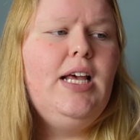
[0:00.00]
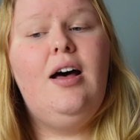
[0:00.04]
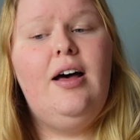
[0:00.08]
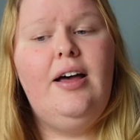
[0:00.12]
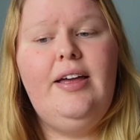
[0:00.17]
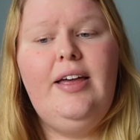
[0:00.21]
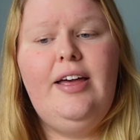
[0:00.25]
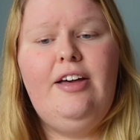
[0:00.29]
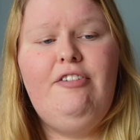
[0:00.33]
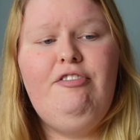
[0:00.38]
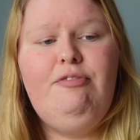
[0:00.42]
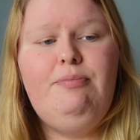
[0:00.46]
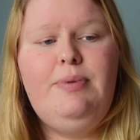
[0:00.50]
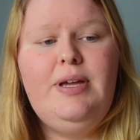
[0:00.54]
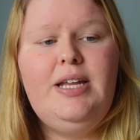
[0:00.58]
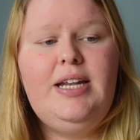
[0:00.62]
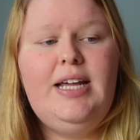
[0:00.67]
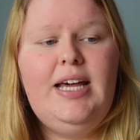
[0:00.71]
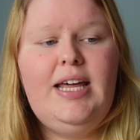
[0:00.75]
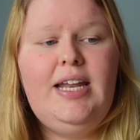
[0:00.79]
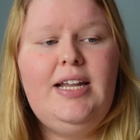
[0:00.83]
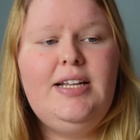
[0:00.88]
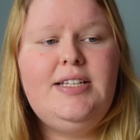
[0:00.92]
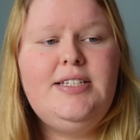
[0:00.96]
I have been
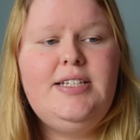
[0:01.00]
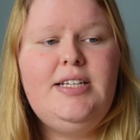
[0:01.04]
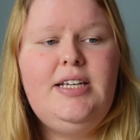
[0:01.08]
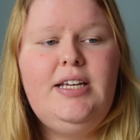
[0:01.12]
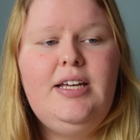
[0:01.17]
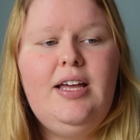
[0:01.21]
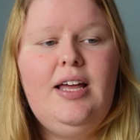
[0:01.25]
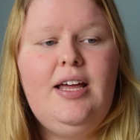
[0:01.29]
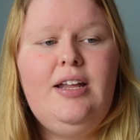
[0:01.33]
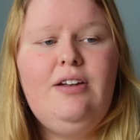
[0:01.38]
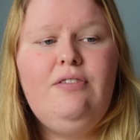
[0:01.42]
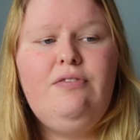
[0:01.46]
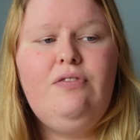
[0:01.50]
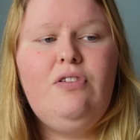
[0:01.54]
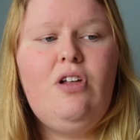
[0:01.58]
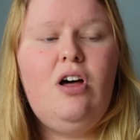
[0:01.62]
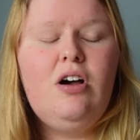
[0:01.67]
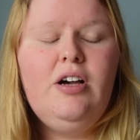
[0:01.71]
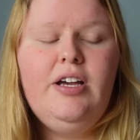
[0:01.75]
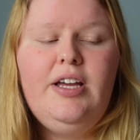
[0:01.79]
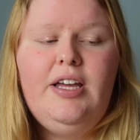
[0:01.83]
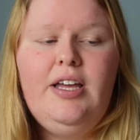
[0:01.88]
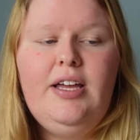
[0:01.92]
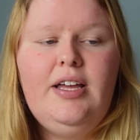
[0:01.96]
editing and
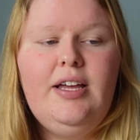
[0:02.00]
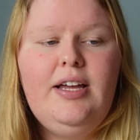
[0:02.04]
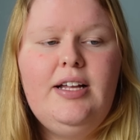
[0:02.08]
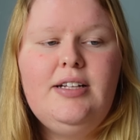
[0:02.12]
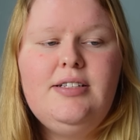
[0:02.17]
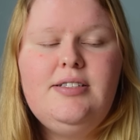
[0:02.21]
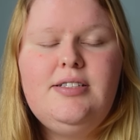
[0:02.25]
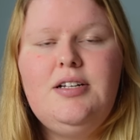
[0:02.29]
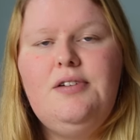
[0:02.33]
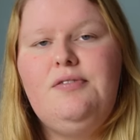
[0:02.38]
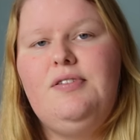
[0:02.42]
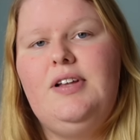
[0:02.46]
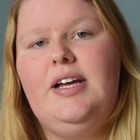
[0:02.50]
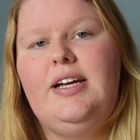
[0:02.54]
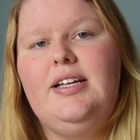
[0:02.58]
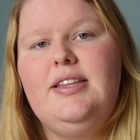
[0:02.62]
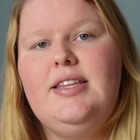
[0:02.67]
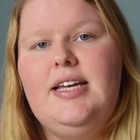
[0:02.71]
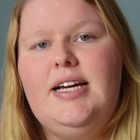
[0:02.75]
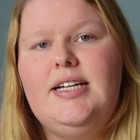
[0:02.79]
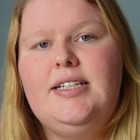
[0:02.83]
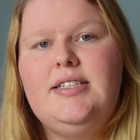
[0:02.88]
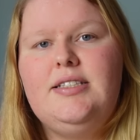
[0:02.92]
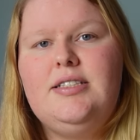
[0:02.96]
vlogging and stuff like
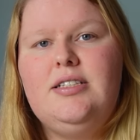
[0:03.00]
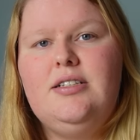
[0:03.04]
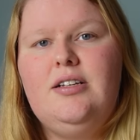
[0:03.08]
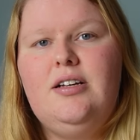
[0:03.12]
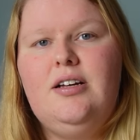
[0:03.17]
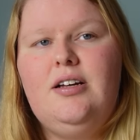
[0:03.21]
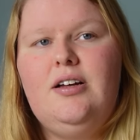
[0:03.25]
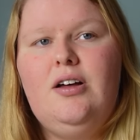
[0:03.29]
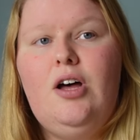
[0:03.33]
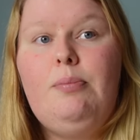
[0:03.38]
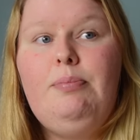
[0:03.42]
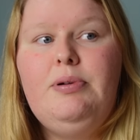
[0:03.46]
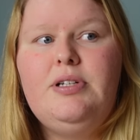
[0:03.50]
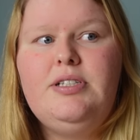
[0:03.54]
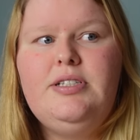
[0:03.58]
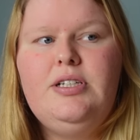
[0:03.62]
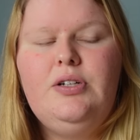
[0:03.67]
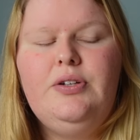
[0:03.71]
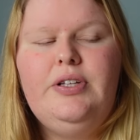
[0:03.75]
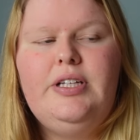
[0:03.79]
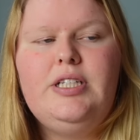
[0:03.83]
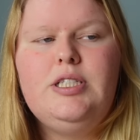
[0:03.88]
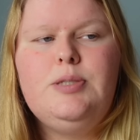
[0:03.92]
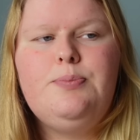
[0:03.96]
that uh, up
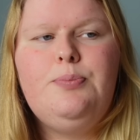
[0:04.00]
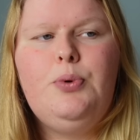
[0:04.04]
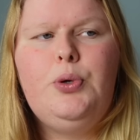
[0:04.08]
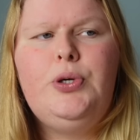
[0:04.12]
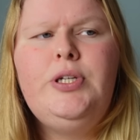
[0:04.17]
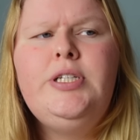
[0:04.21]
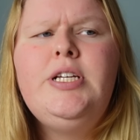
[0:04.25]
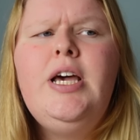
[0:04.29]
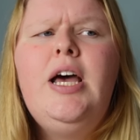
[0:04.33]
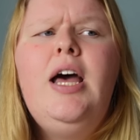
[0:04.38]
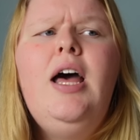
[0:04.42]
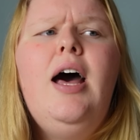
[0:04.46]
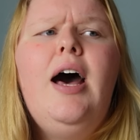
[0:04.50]
until this point.